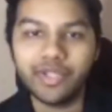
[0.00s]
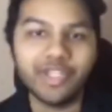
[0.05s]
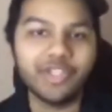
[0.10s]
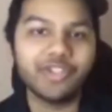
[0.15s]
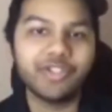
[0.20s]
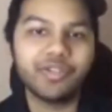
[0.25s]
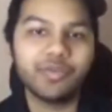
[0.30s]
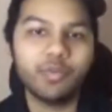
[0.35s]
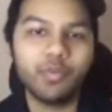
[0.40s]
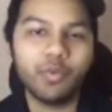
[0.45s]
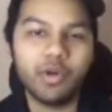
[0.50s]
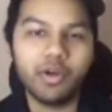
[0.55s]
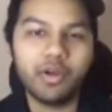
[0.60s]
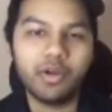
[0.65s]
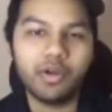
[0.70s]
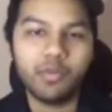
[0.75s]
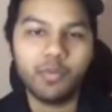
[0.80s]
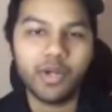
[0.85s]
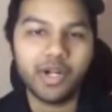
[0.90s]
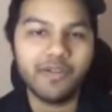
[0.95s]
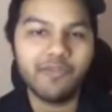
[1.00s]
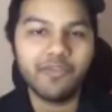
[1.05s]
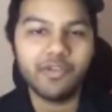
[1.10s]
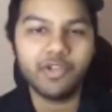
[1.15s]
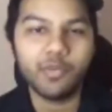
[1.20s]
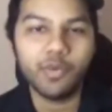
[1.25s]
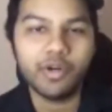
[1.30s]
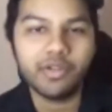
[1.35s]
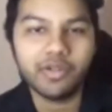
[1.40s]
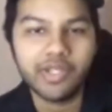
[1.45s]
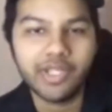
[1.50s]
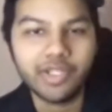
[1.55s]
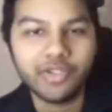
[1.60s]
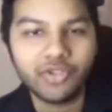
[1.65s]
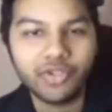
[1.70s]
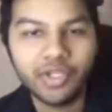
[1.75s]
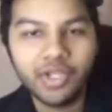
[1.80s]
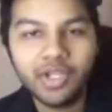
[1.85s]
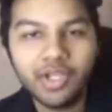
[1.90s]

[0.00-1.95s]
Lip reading: reach wherever you want to reach.